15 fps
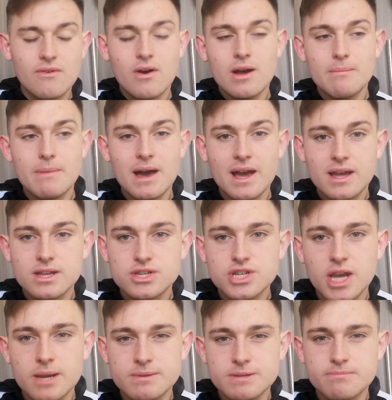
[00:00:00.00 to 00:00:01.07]
Right back,
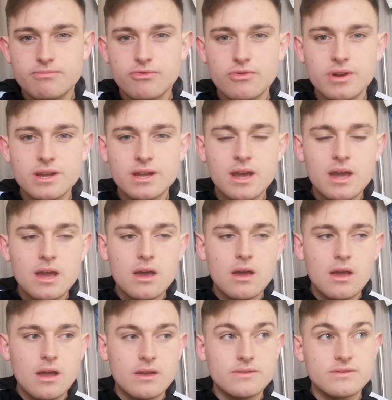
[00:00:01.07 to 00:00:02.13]
James Bree.
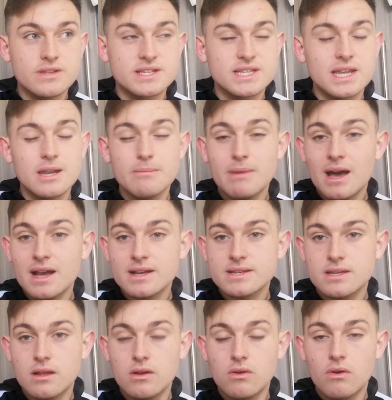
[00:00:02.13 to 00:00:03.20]
The centre
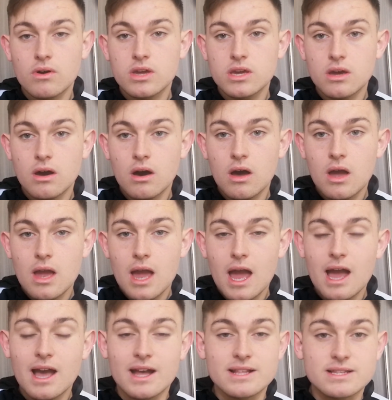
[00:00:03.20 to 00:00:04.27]
backs, Lockyer
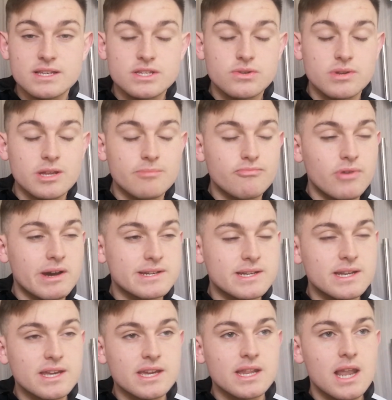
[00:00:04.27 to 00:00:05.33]
and Sonny
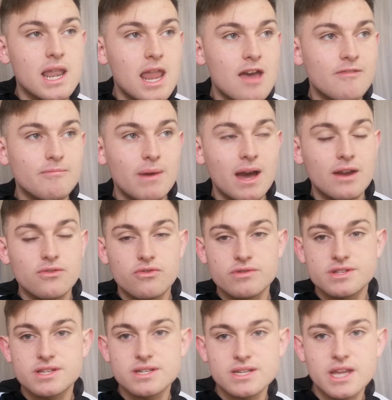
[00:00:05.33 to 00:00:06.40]
Bradley. Left back,
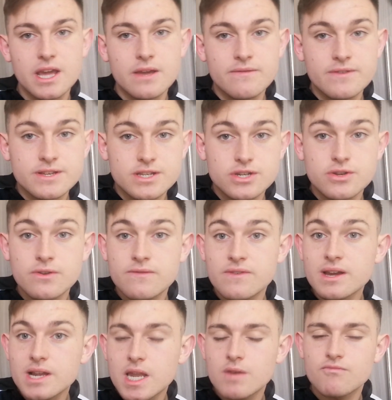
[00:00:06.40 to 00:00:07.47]
Norrington Davis. I do
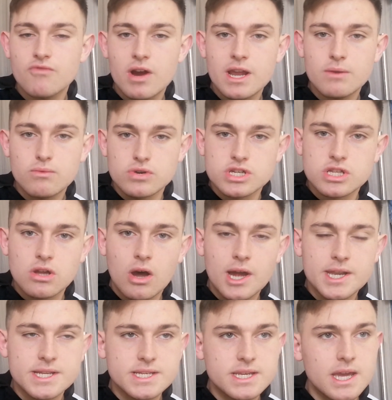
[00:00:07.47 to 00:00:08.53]
think Glenn Ray will
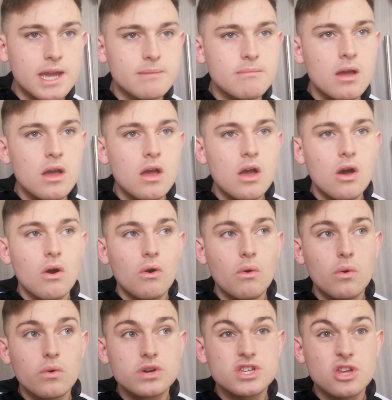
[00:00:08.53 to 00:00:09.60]
start in this game.
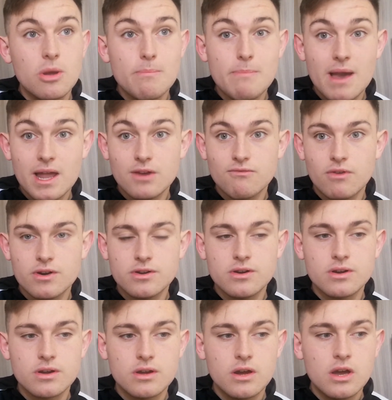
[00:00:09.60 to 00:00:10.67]
Also Pelly
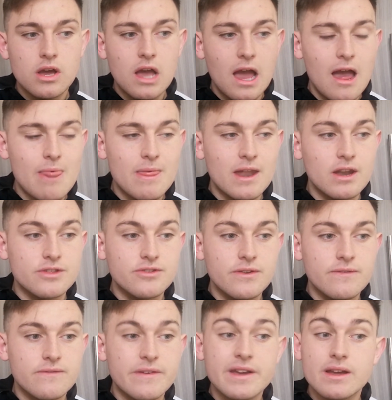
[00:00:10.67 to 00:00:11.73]
Ruddock. And then I
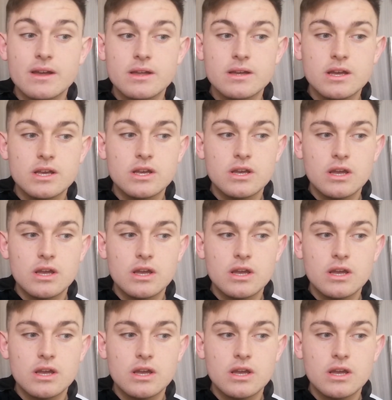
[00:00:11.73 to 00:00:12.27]
do think